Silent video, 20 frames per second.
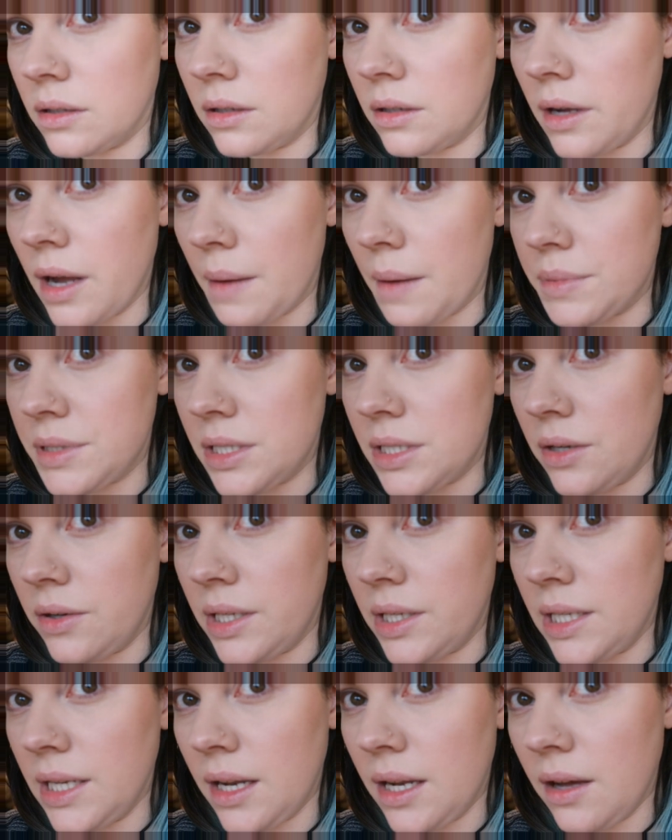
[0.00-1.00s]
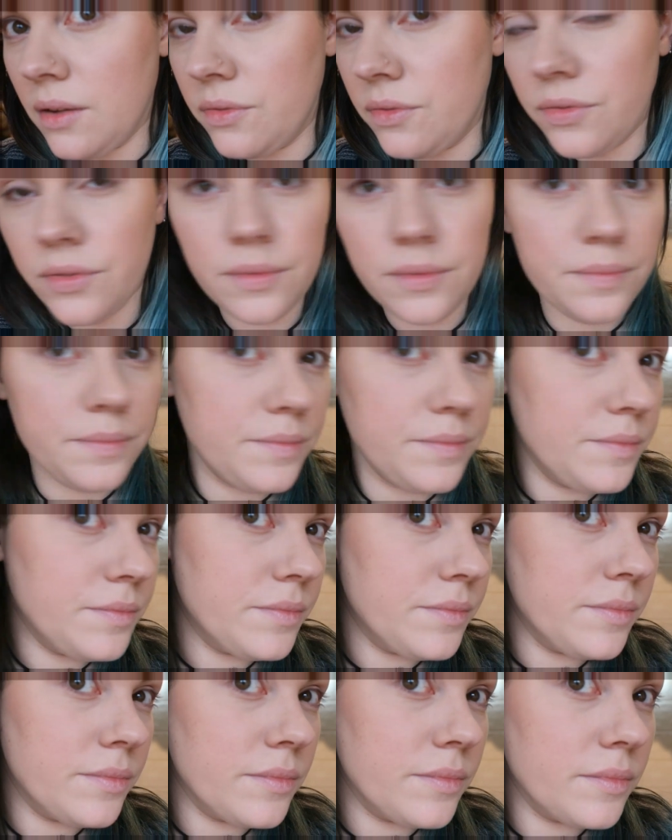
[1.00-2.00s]
I absolutely love
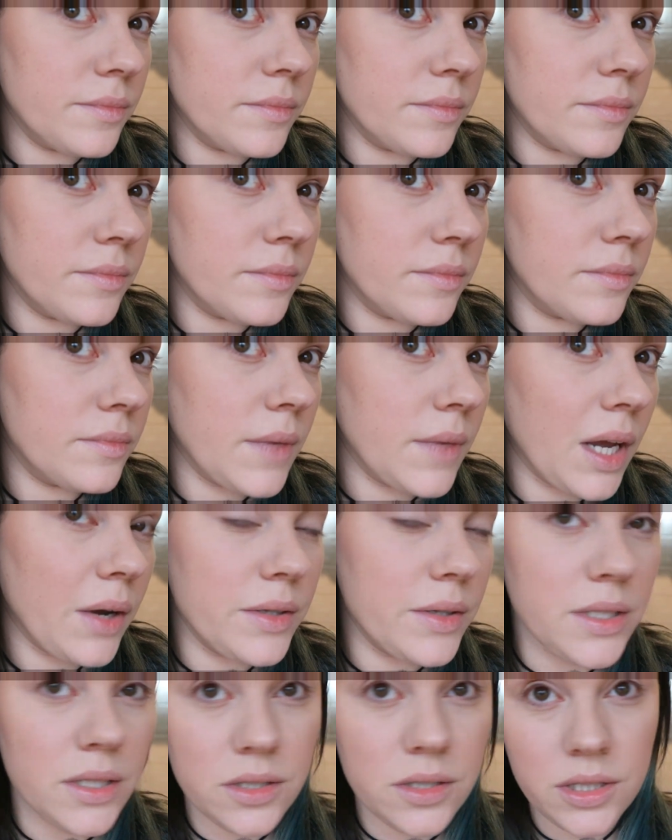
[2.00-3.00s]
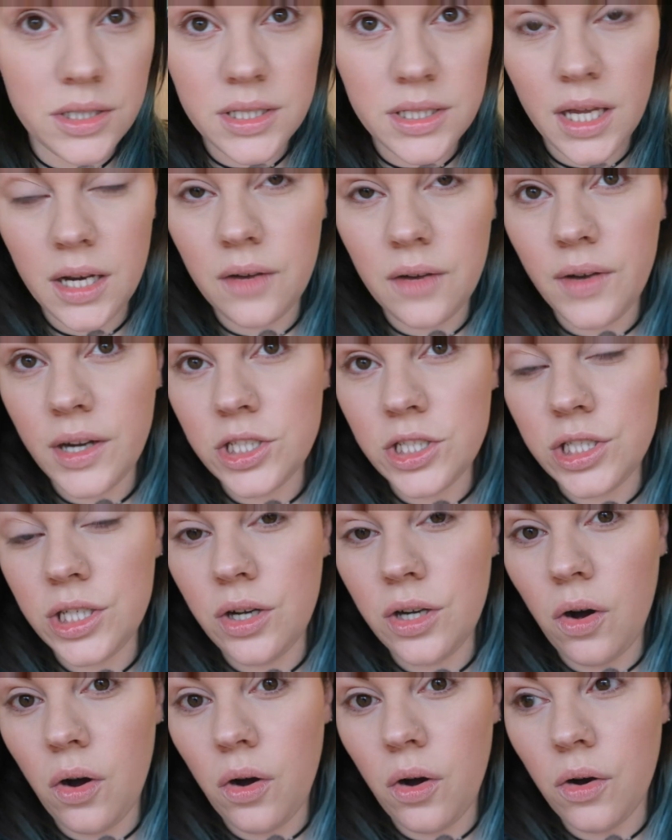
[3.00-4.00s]
how it sits on your skin I've actually
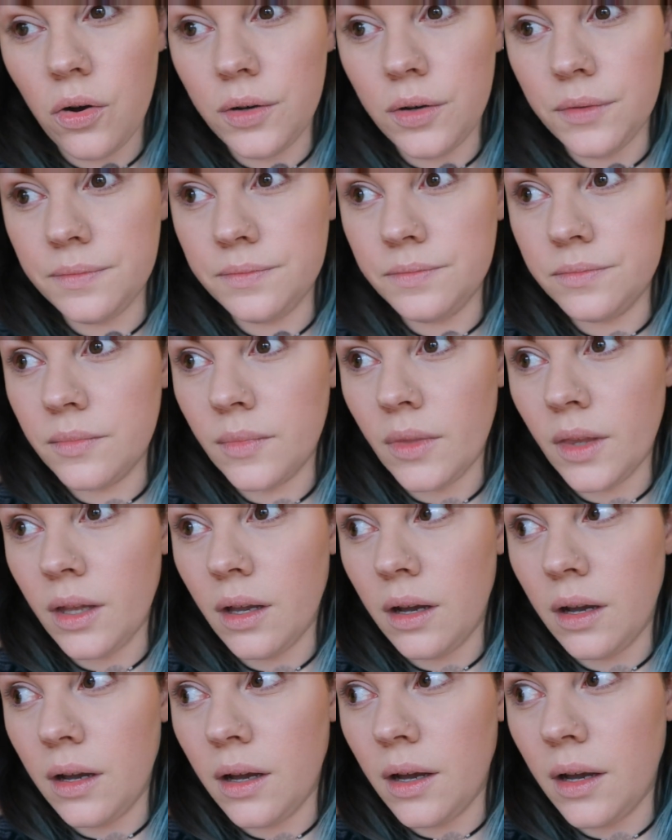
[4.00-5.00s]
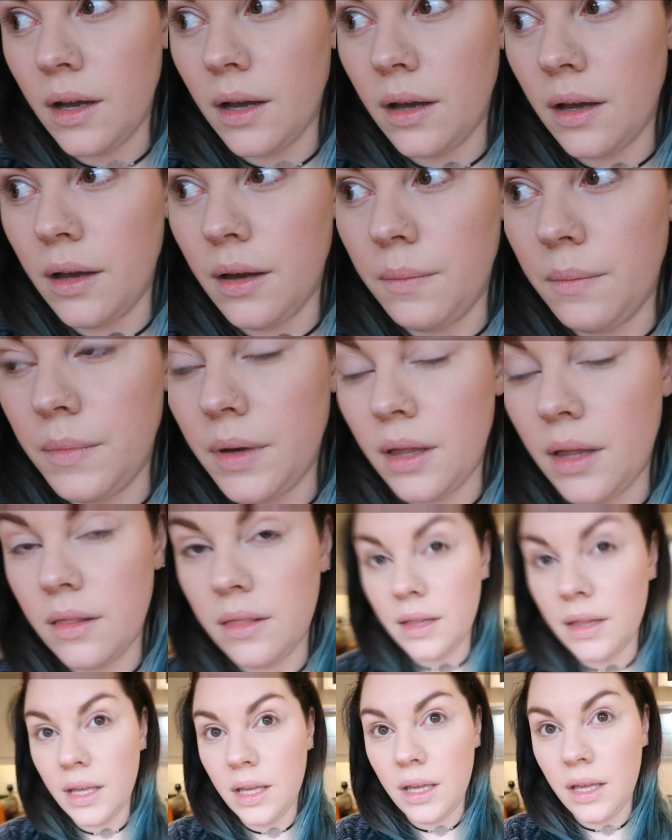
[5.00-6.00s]
got on um,
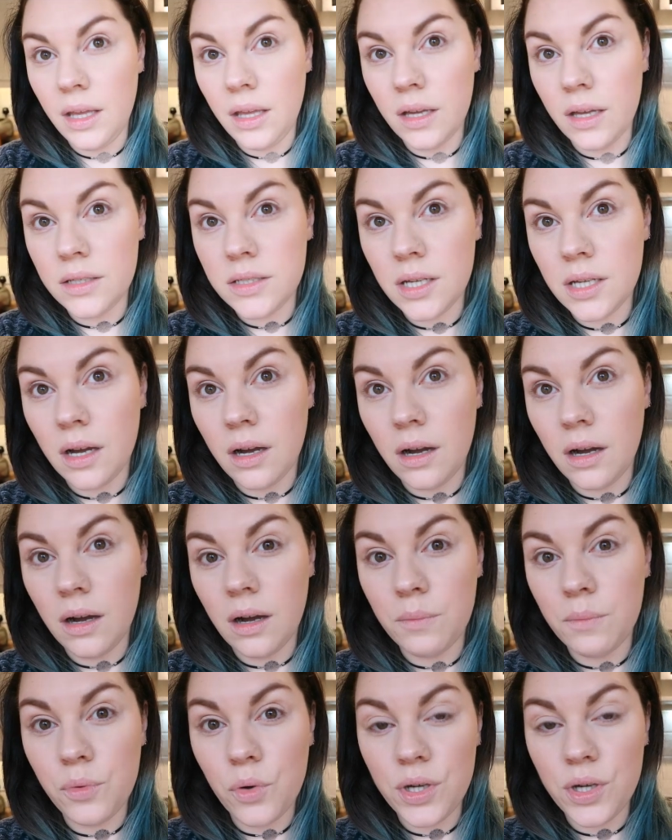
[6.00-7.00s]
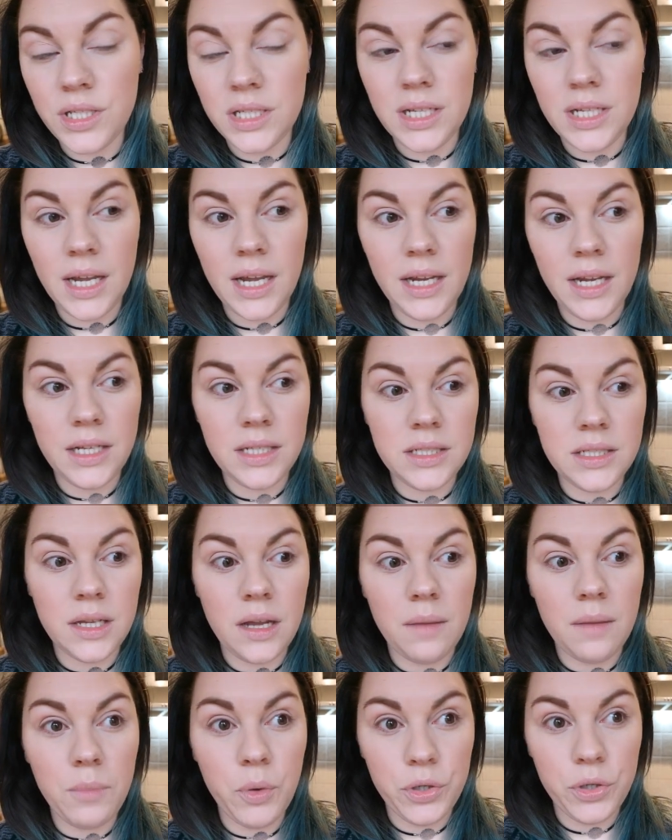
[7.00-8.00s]
the Tarte Brighter Days
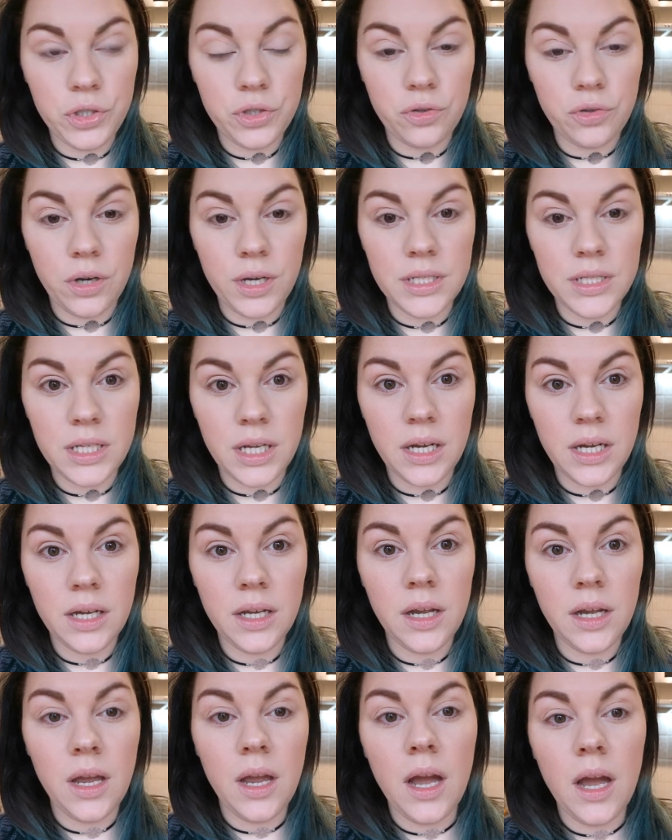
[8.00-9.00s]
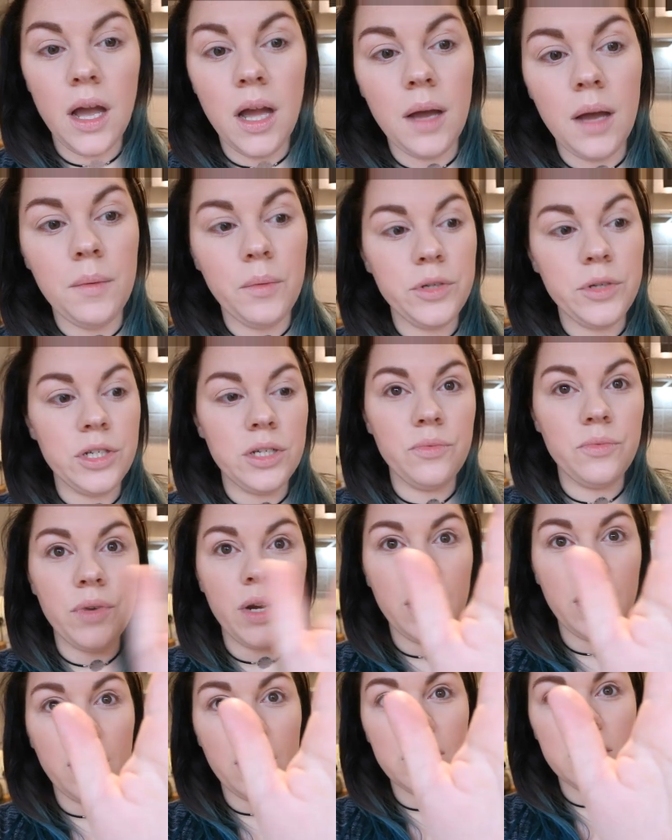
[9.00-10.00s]
moisturiser, um, which I didn't
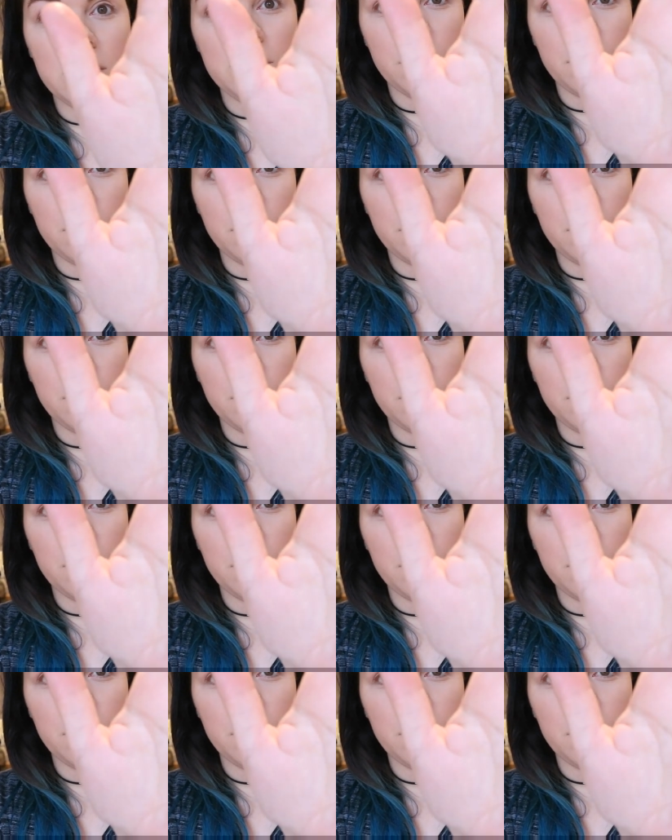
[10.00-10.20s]
realise,